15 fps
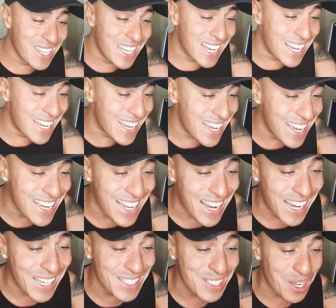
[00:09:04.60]
yeah,
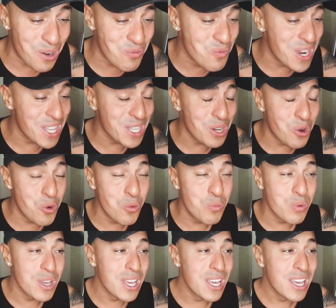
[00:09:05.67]
guys, I really
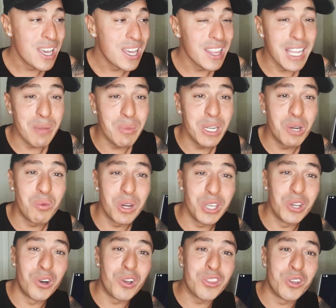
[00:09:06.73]
hope. Let me know what
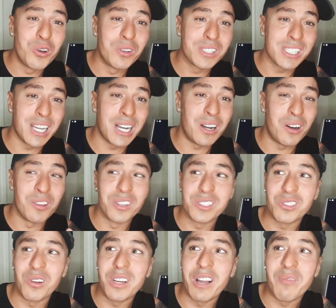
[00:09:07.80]
your thoughts are on the
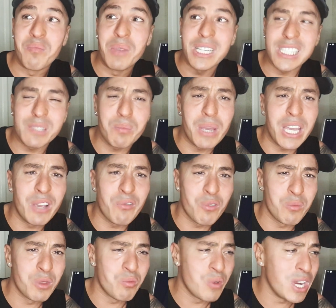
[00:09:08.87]
song. I've missed Pink
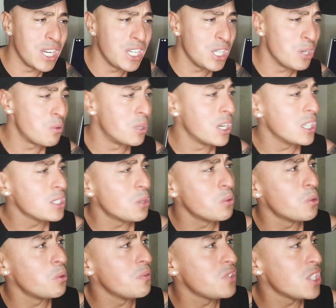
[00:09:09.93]
from the radio and I don't
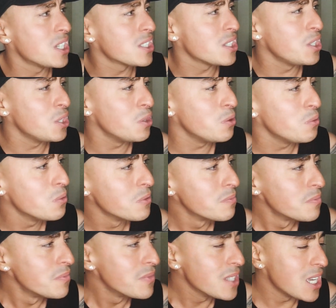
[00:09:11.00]
know if she has a new,
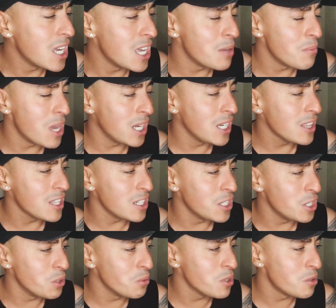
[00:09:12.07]
um,
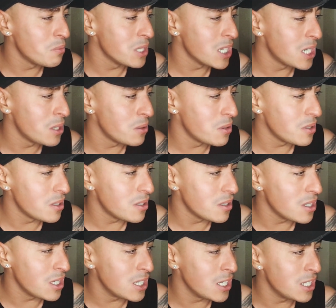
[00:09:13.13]
anything new coming out
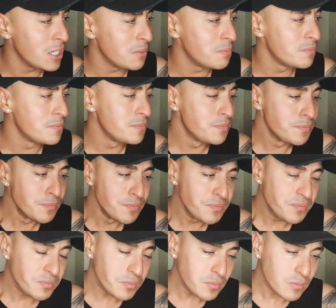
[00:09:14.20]
um,
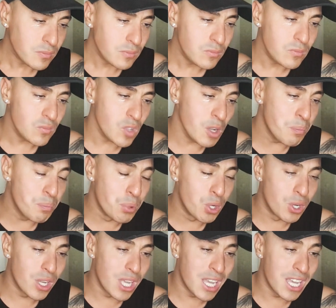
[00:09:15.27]

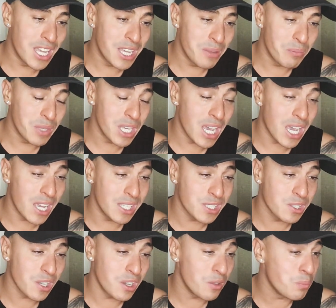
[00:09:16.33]
but um, yeah,
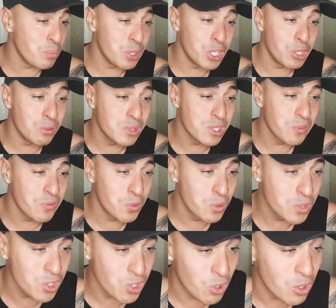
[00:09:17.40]
it's a beautiful
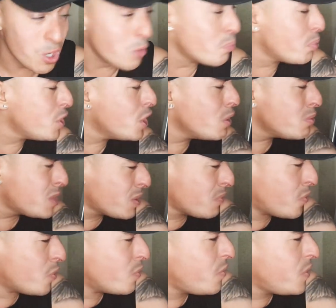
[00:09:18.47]
song, a beautiful